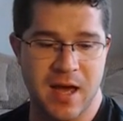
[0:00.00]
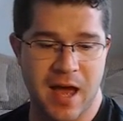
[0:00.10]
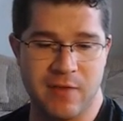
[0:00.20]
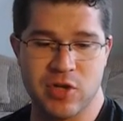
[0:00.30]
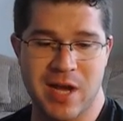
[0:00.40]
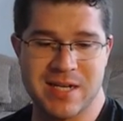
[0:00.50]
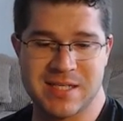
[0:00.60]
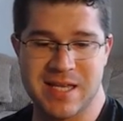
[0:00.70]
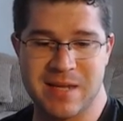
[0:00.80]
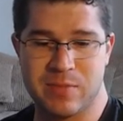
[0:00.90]
I've tried to
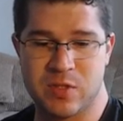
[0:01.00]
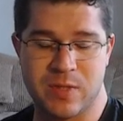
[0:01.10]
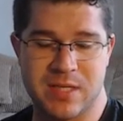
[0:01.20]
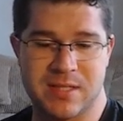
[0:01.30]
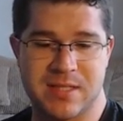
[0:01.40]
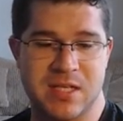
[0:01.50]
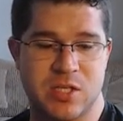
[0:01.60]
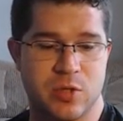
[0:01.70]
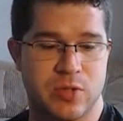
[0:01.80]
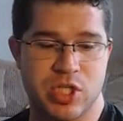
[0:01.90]
sit between C
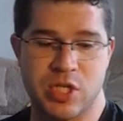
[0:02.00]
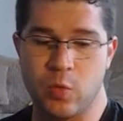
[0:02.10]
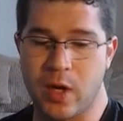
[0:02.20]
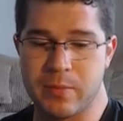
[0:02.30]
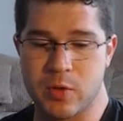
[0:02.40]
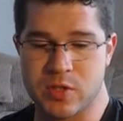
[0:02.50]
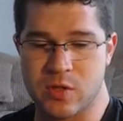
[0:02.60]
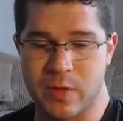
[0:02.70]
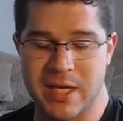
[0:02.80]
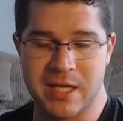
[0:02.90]
two and G one most of the
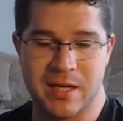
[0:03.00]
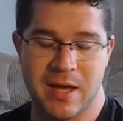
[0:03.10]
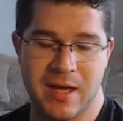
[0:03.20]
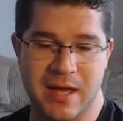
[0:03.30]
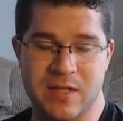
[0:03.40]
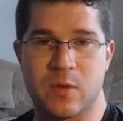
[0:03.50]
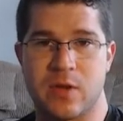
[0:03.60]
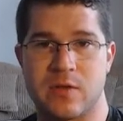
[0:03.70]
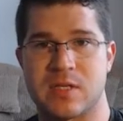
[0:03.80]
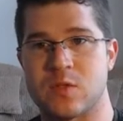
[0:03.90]
week, and it's one of
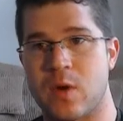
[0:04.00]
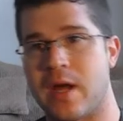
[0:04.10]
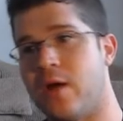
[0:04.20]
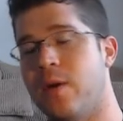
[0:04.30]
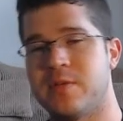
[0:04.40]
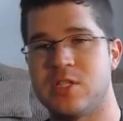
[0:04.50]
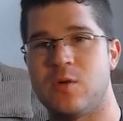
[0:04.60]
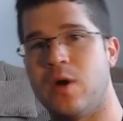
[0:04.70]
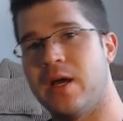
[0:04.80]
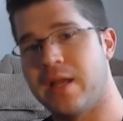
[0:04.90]
those things where I go up to G
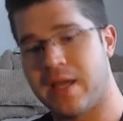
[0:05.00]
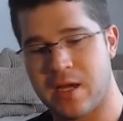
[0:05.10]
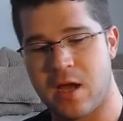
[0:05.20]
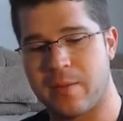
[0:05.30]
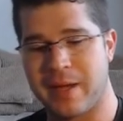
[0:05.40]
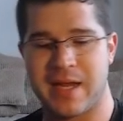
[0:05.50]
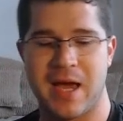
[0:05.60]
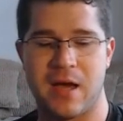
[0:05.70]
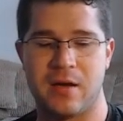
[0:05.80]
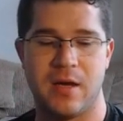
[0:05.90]
one, I get knocked back
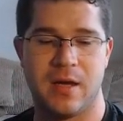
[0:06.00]
down.